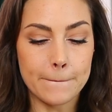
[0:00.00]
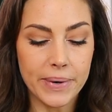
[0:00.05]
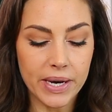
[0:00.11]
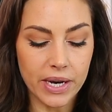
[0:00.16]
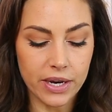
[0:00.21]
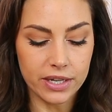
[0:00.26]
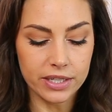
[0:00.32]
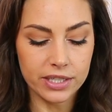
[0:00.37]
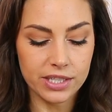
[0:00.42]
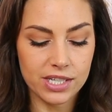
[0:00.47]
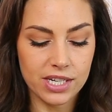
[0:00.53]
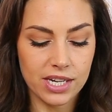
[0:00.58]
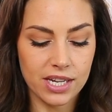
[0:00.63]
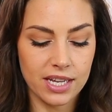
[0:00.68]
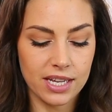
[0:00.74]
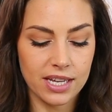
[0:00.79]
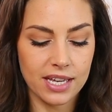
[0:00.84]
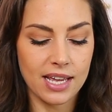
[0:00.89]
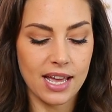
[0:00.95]
but
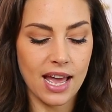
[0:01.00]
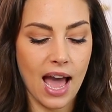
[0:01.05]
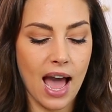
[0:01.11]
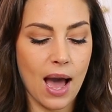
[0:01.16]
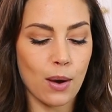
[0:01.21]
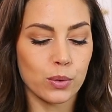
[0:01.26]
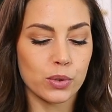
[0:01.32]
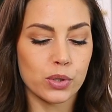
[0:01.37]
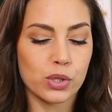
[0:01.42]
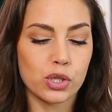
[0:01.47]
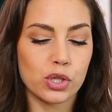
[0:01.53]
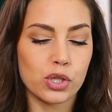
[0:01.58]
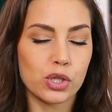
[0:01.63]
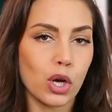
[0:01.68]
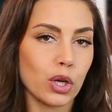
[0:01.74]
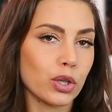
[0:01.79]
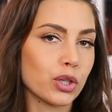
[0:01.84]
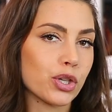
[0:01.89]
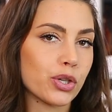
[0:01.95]
I was
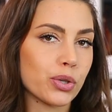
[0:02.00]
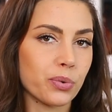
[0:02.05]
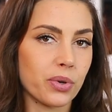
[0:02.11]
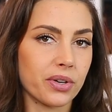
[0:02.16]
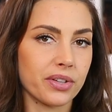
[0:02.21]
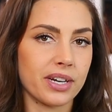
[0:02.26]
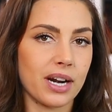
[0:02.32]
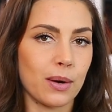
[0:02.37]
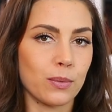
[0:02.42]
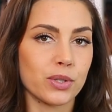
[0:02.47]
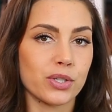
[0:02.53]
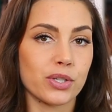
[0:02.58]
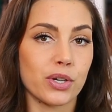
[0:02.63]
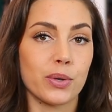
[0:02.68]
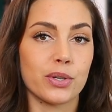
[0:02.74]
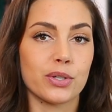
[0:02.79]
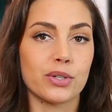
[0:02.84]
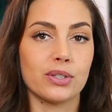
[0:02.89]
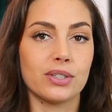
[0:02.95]
not sure that I was
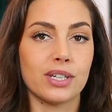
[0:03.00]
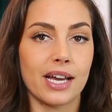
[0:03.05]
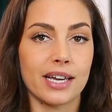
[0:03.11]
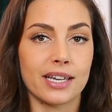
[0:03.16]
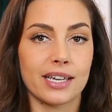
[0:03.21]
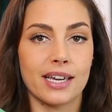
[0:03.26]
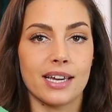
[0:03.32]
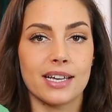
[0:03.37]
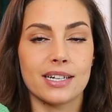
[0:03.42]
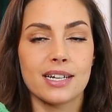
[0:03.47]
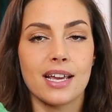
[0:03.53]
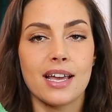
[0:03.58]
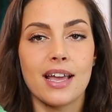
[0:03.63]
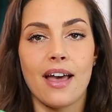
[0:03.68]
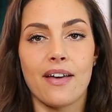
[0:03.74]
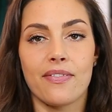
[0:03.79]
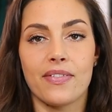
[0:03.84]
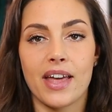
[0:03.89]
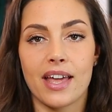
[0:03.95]
going to like it.
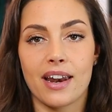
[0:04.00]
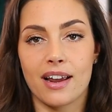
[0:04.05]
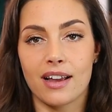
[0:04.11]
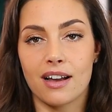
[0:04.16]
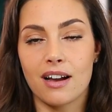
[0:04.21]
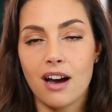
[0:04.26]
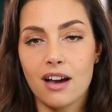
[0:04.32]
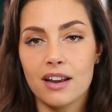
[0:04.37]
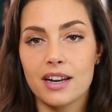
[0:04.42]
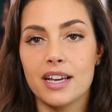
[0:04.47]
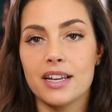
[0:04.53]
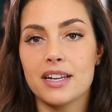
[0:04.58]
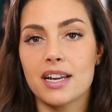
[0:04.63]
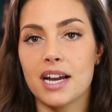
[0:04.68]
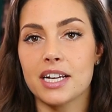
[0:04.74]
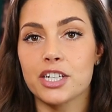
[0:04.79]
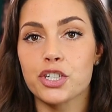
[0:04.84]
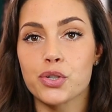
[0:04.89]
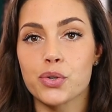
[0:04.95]
Then I got it,
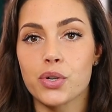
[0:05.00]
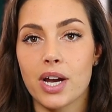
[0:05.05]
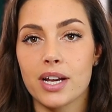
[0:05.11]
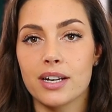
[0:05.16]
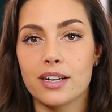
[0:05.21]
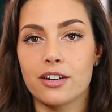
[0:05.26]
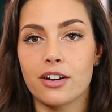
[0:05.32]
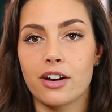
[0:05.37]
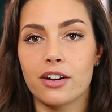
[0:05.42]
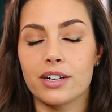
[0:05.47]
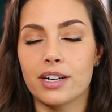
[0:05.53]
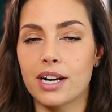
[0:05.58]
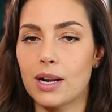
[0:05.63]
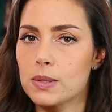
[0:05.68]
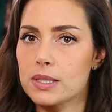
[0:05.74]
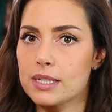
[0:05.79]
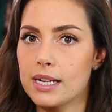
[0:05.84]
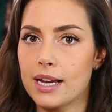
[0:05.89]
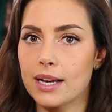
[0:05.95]
I tried it on, and I
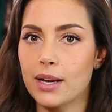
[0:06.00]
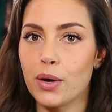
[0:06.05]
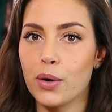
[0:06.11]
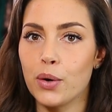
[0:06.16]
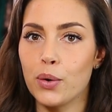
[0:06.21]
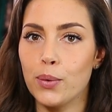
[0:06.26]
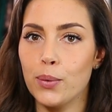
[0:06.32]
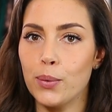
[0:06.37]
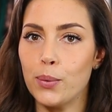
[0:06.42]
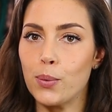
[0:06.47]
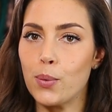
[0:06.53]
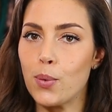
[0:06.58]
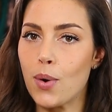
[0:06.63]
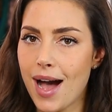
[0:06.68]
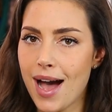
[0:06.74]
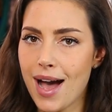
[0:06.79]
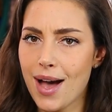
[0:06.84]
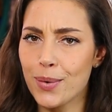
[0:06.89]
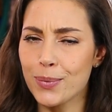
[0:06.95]
was like,
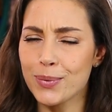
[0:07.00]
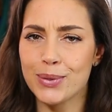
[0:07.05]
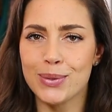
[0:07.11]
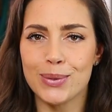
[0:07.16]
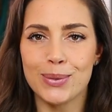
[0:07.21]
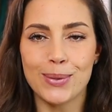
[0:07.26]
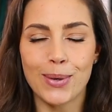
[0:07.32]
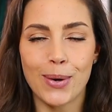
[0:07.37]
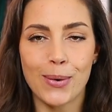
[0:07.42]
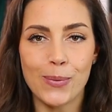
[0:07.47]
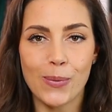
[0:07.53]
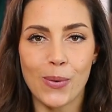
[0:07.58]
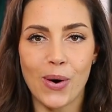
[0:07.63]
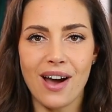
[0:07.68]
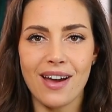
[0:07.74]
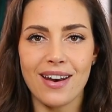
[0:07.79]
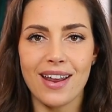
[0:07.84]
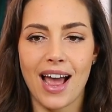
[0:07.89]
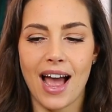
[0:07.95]
wow, you know
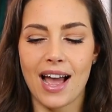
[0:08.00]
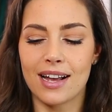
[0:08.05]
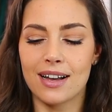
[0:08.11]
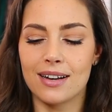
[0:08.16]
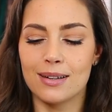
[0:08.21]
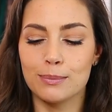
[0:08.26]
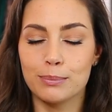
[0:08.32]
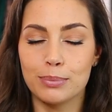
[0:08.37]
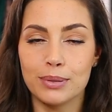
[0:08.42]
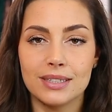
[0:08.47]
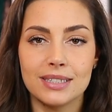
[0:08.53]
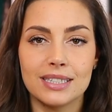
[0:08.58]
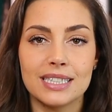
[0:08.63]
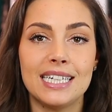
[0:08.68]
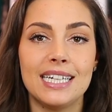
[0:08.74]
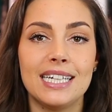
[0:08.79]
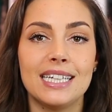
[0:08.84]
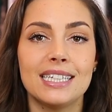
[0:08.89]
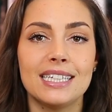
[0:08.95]
what? I
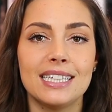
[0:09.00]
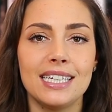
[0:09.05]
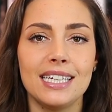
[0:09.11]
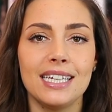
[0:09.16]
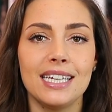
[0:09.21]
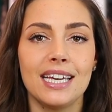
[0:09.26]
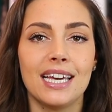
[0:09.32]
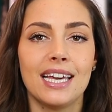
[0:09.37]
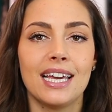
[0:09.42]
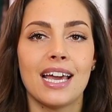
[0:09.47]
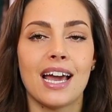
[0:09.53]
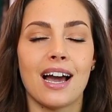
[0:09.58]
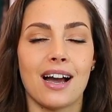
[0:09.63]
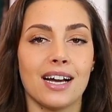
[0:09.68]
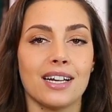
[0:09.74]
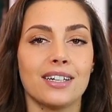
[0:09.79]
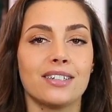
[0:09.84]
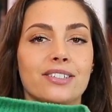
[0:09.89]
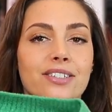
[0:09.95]
completely
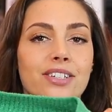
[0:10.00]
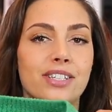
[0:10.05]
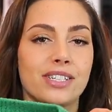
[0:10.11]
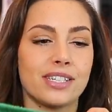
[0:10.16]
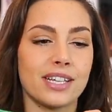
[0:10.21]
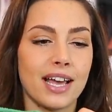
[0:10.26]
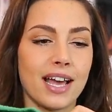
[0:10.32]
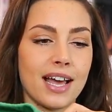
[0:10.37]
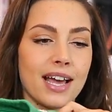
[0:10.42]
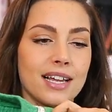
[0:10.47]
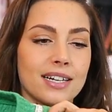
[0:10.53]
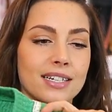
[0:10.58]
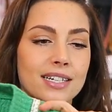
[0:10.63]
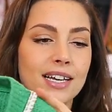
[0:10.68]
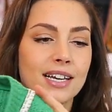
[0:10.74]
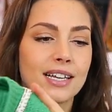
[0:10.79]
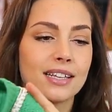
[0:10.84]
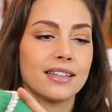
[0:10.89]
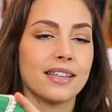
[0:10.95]
understand
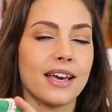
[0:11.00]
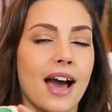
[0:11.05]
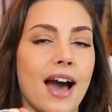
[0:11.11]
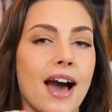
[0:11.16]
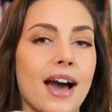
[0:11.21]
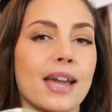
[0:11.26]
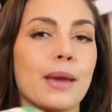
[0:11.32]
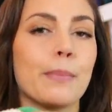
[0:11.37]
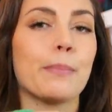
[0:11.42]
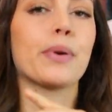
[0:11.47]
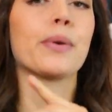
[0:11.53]
the hype.